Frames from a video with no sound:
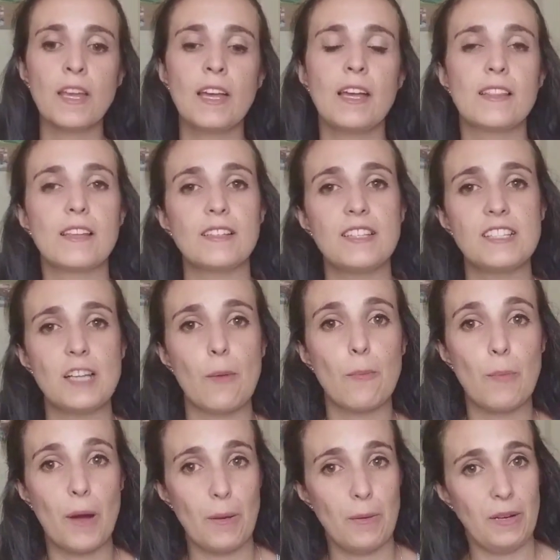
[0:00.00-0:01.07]
that is a
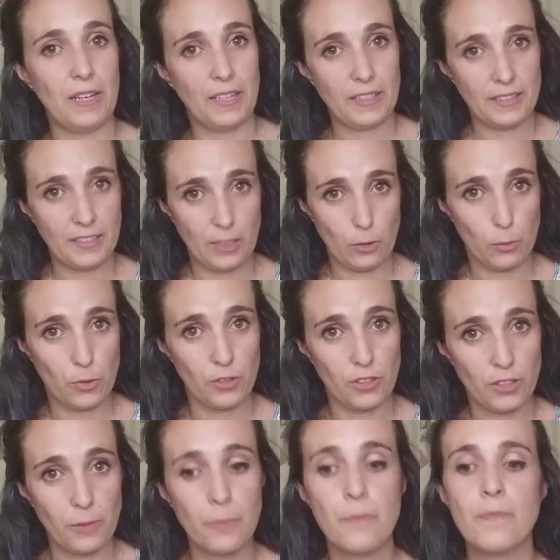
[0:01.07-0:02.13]
public network.
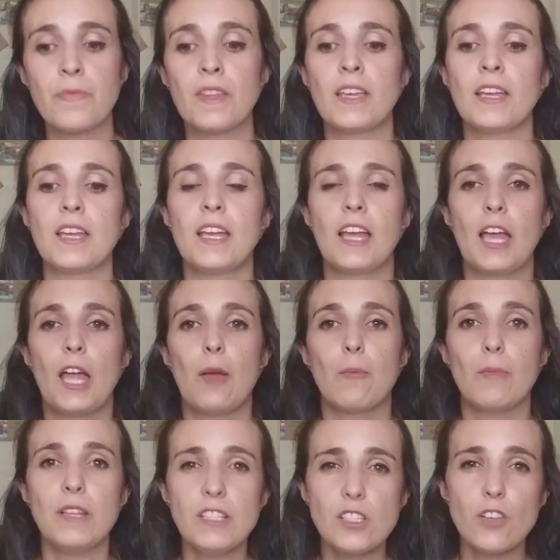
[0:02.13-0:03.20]

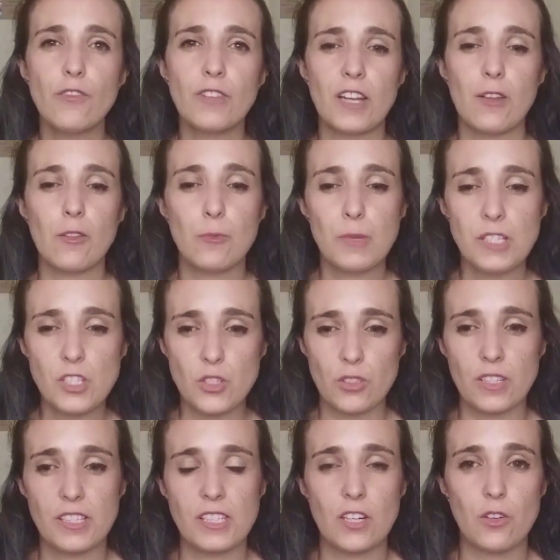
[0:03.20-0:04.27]
Means of transmission
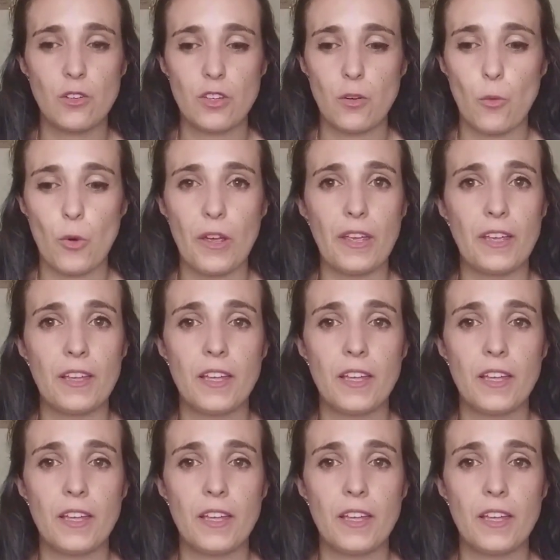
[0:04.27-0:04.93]
is another way.